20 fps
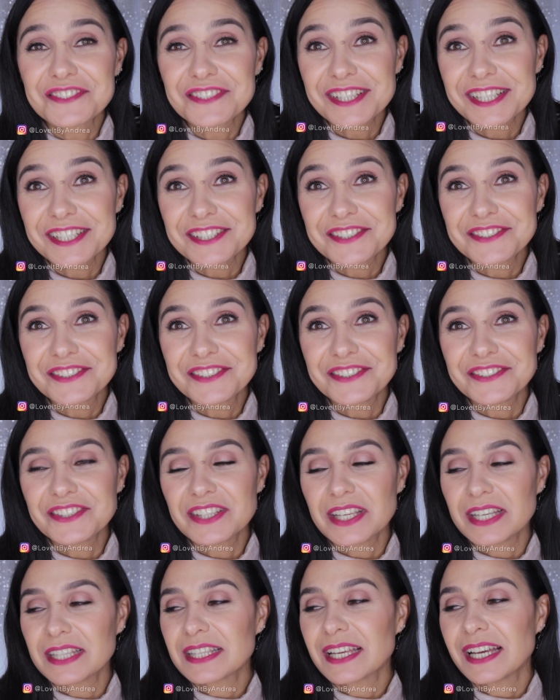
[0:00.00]
to let you know
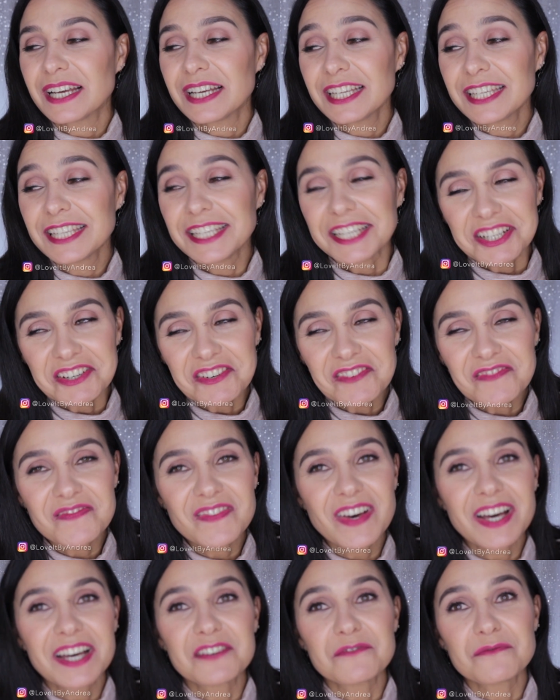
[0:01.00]
that I
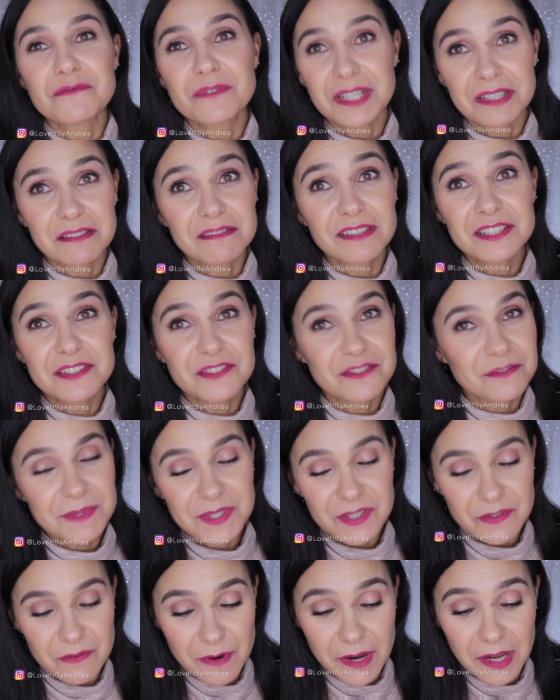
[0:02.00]
am a regular
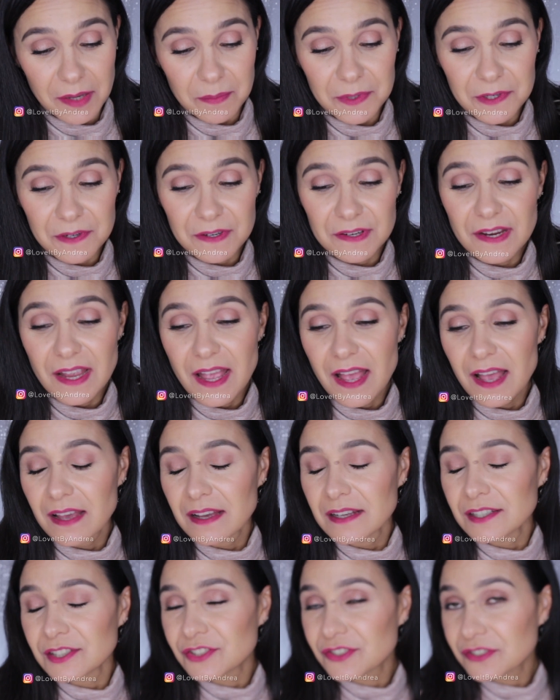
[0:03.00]
subscriber
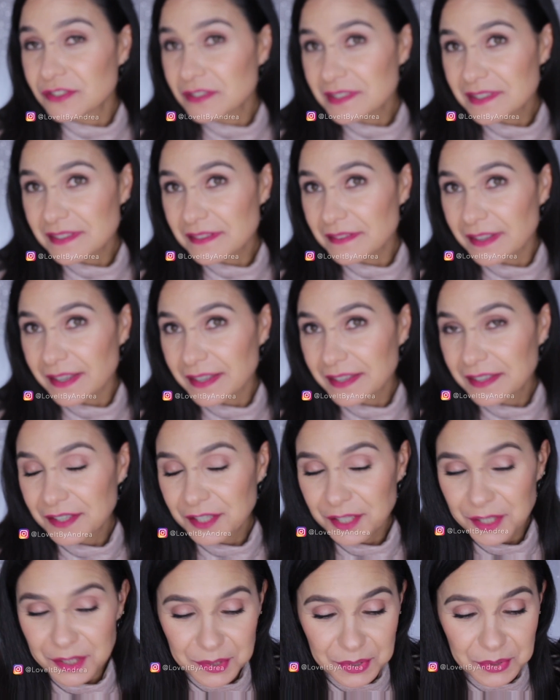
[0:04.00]
just
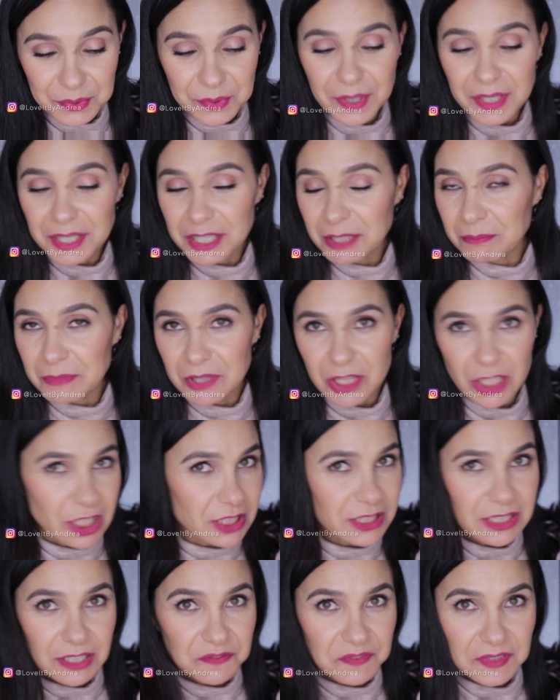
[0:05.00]
like you. I am
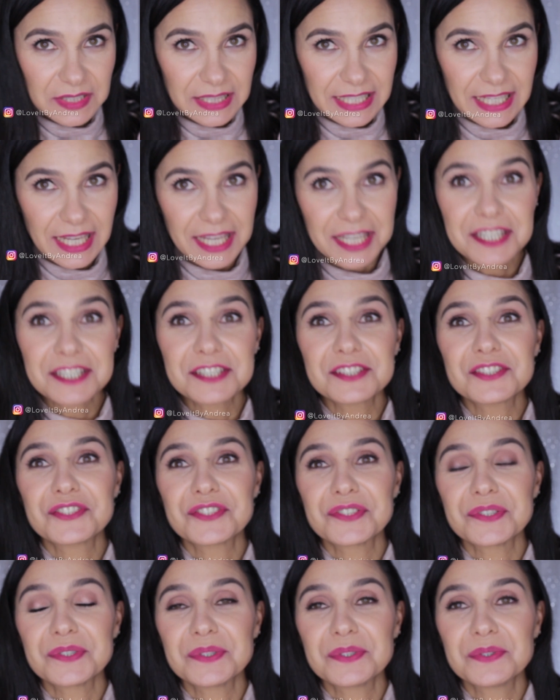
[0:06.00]
not affiliated
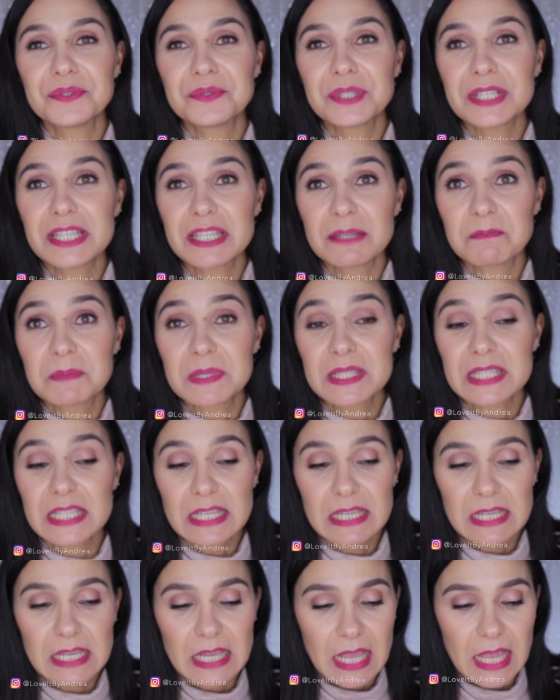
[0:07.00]
to
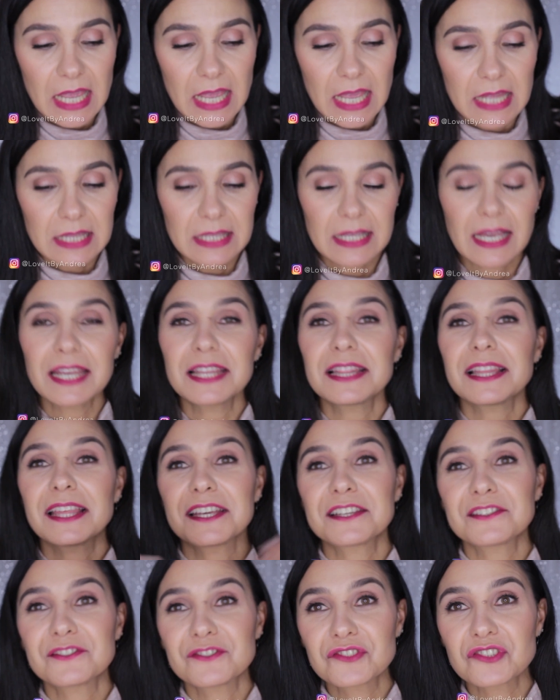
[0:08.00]
Ipsy and I
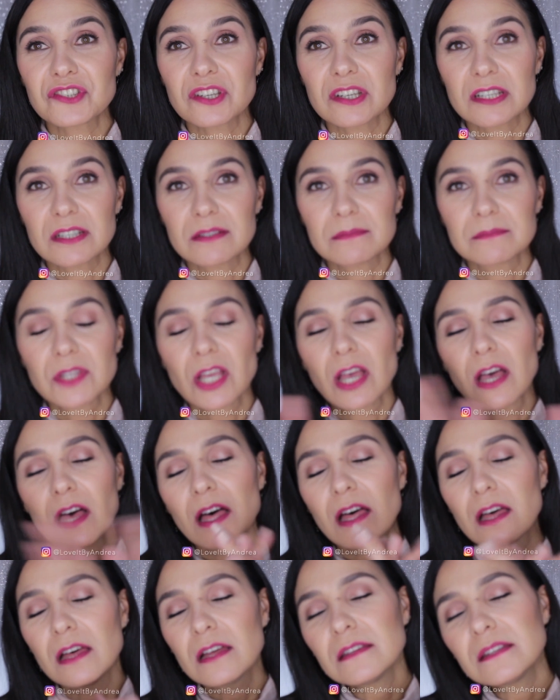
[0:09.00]
like to share
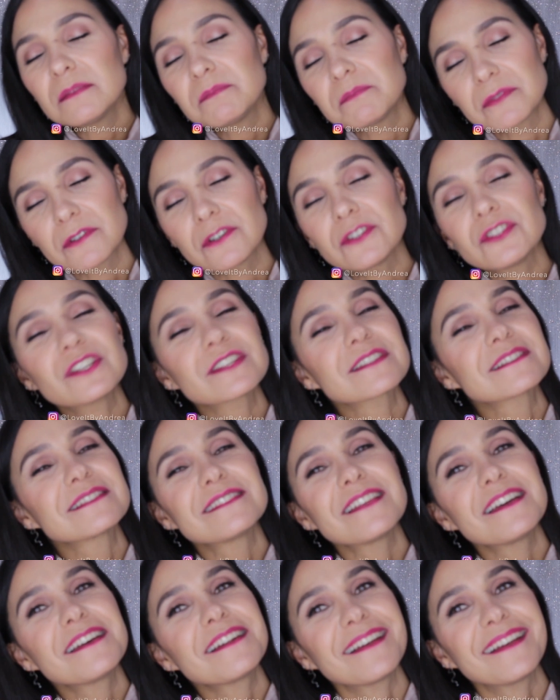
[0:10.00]
all the products
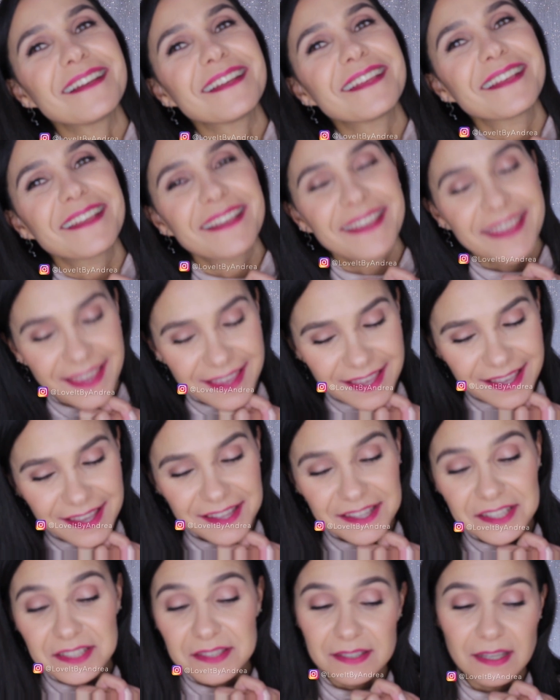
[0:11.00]
that I
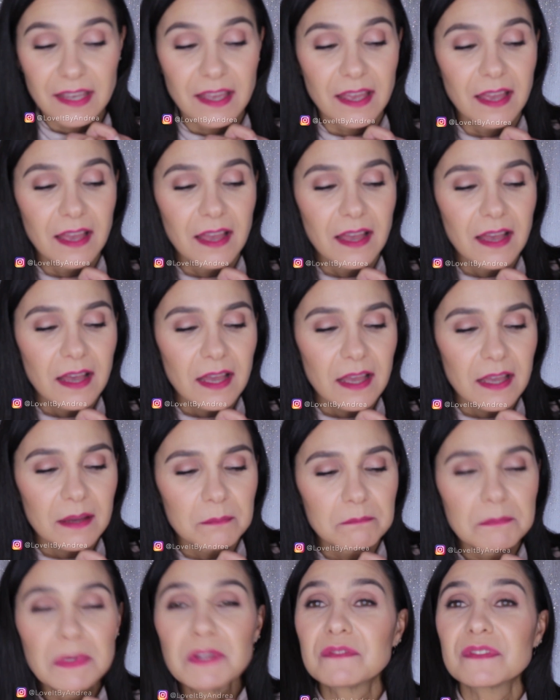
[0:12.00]
get
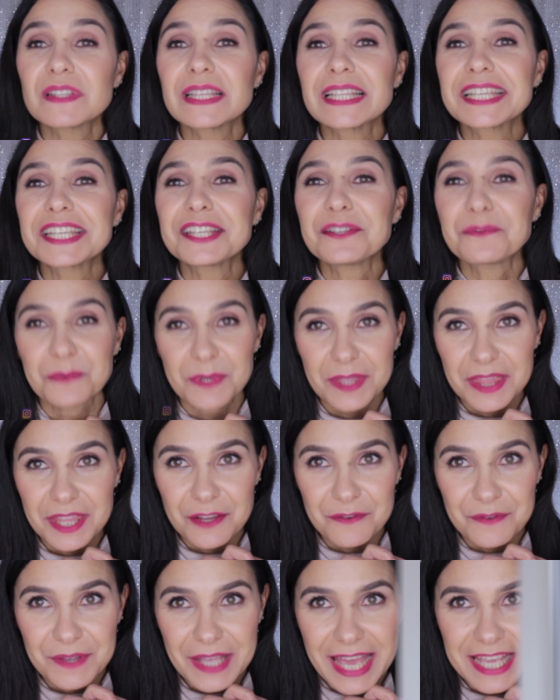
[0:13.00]
monthly with
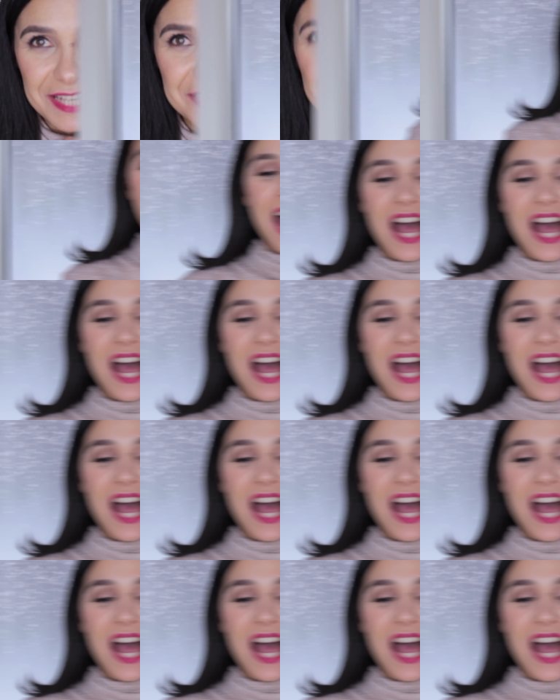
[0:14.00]
you guys.